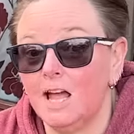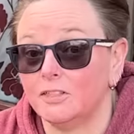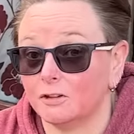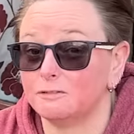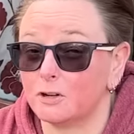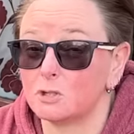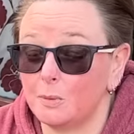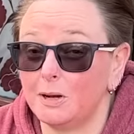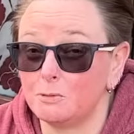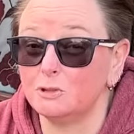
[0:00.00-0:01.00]
Now, the first
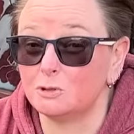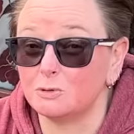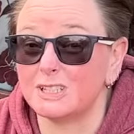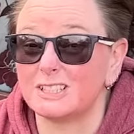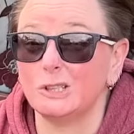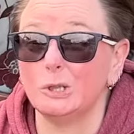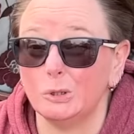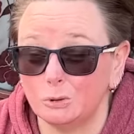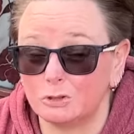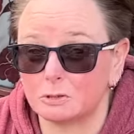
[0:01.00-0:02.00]
one I'm going to do is
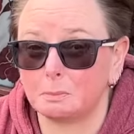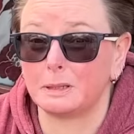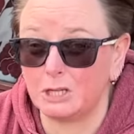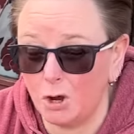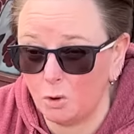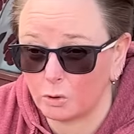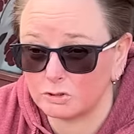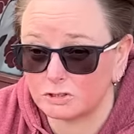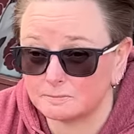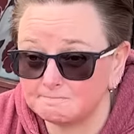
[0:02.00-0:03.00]
looks,
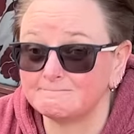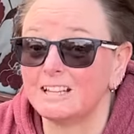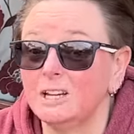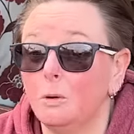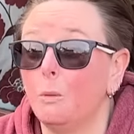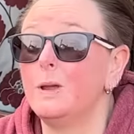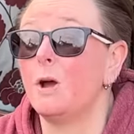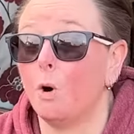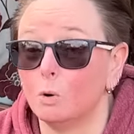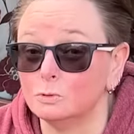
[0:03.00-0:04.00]
because we
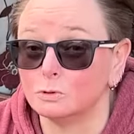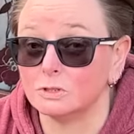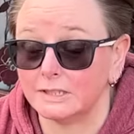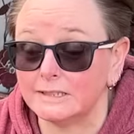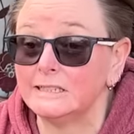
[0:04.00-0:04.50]
all do it.